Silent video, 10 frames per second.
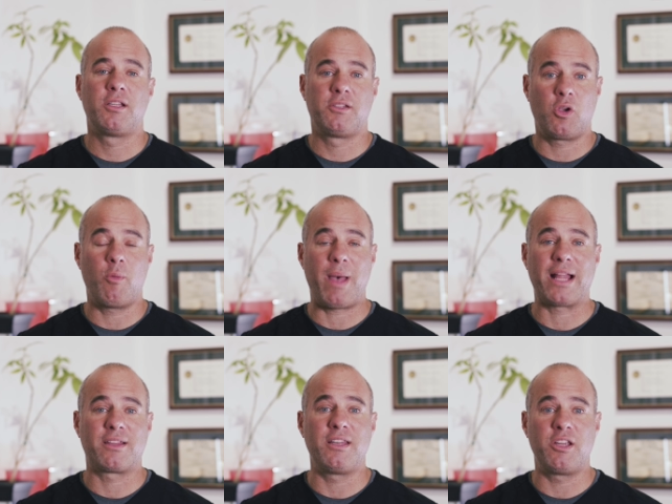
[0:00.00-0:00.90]
to go
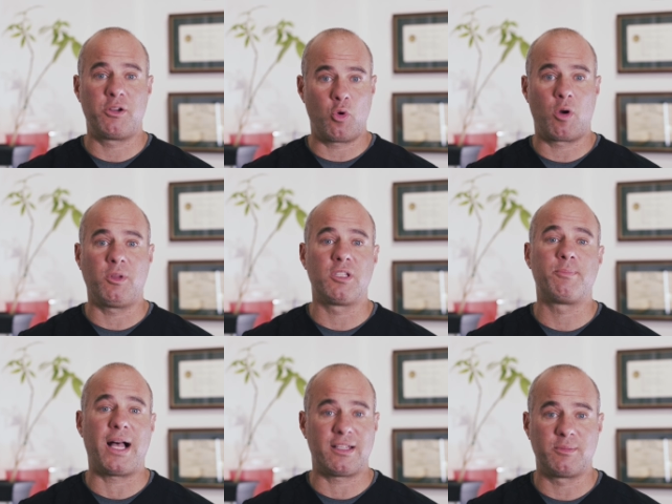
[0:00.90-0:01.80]
back to near normal as
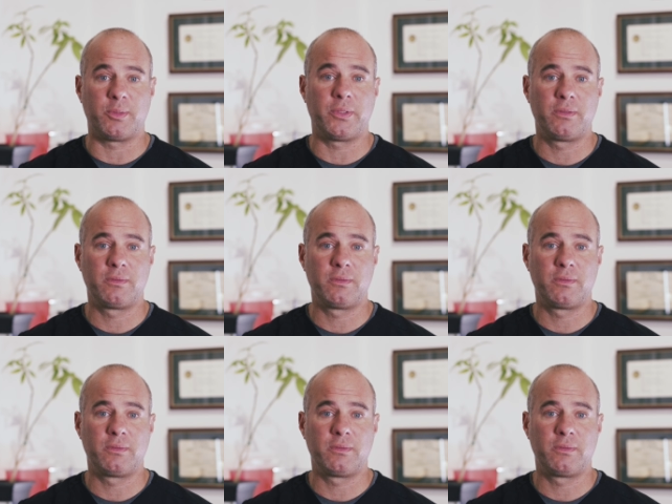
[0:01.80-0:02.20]
possible.